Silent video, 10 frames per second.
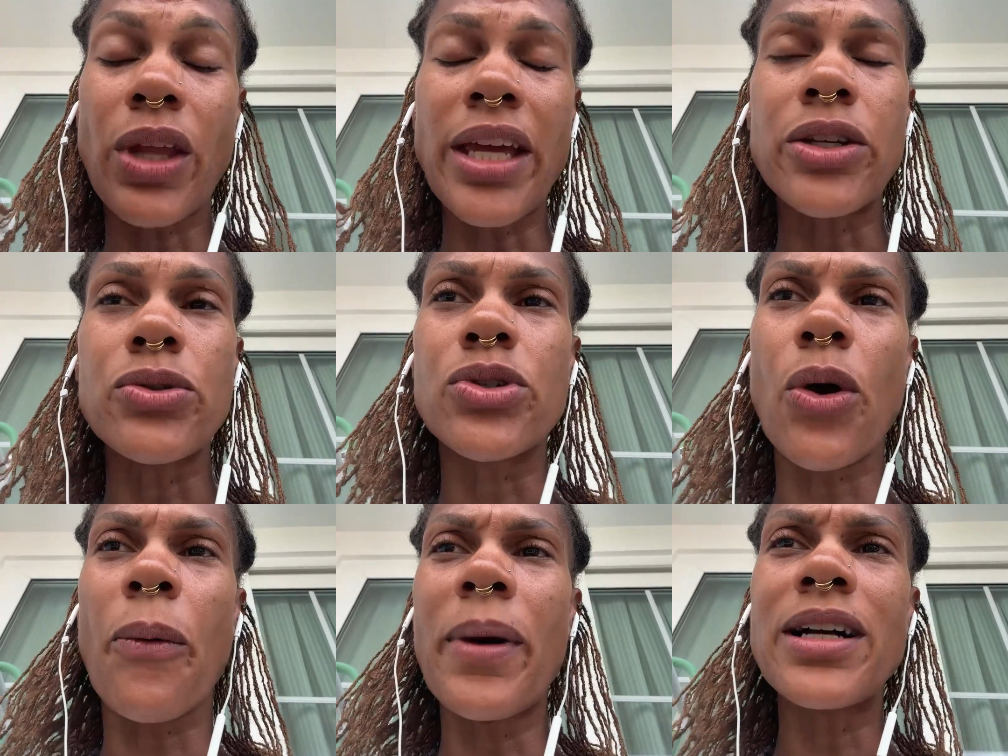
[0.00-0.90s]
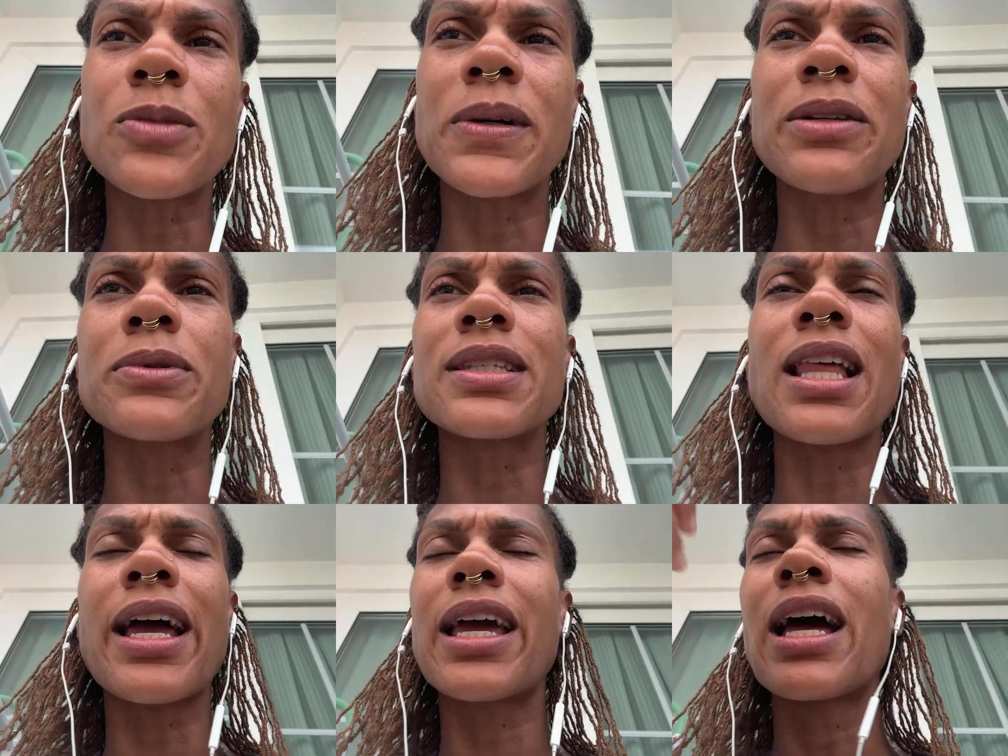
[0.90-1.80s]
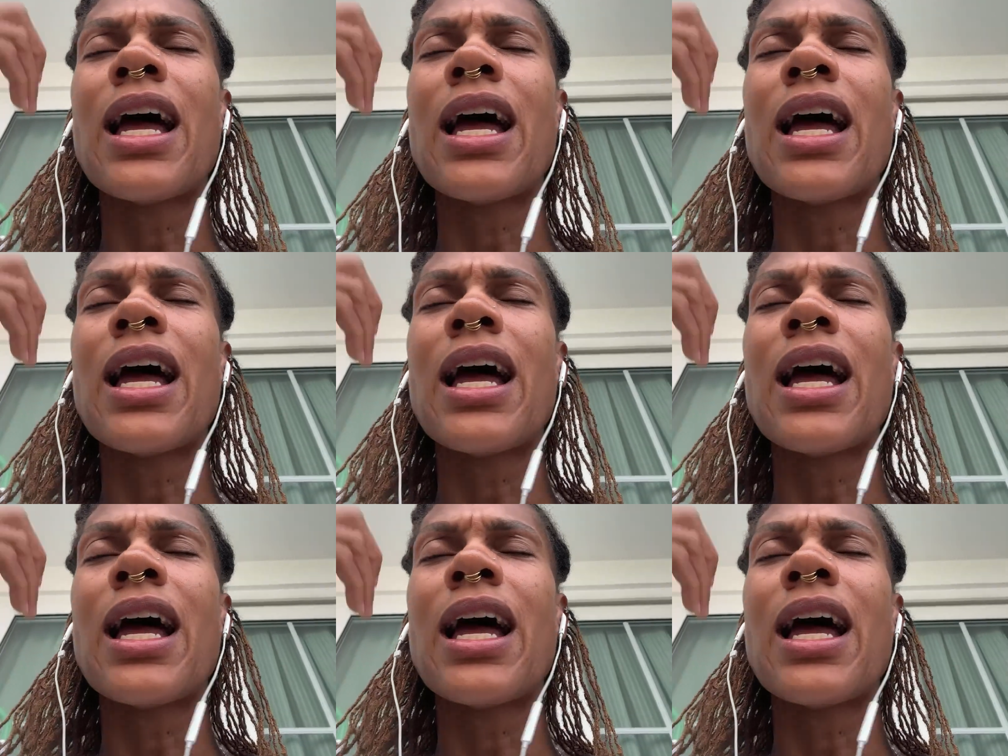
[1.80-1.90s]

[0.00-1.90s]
Thank you so much. But it was like,